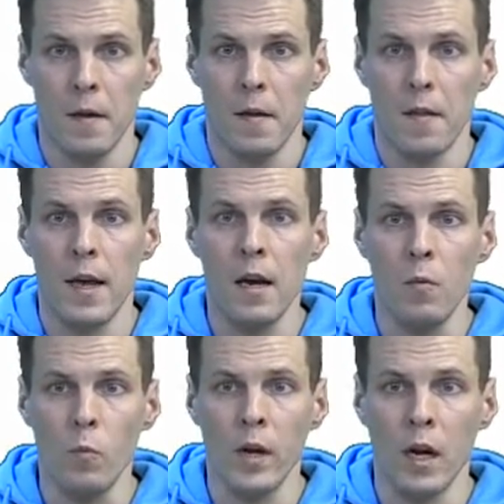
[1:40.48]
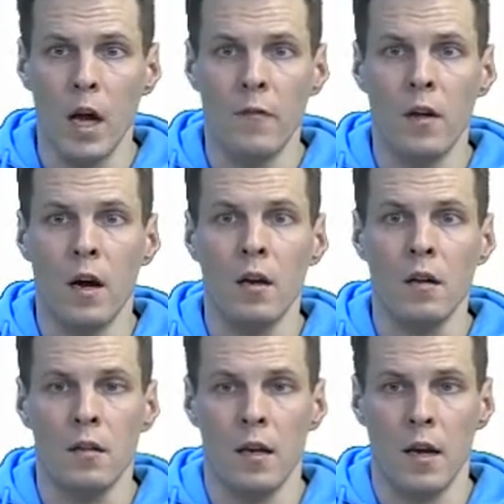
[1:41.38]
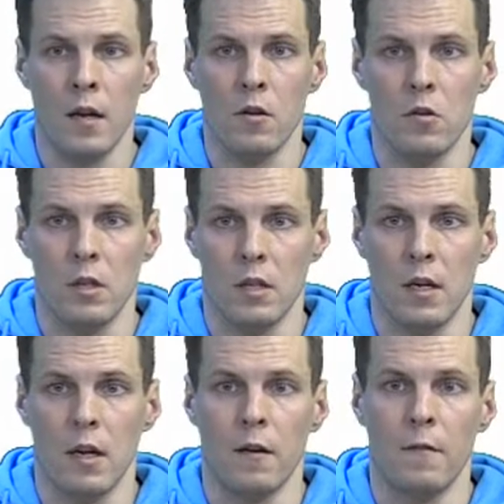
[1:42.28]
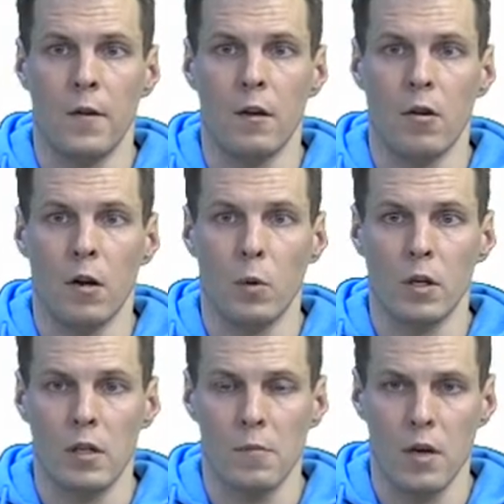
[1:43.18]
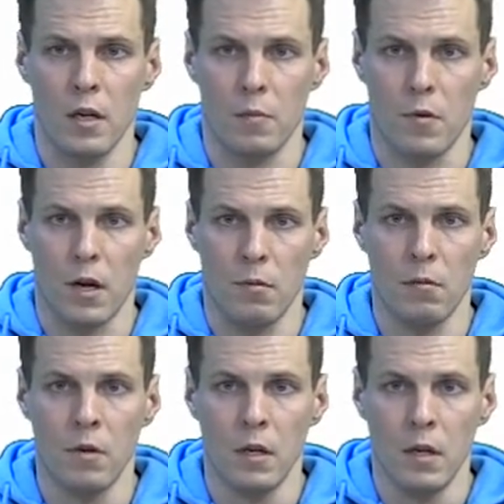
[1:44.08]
Then when I have done the diagnostics, I figure out what is the biggest problem.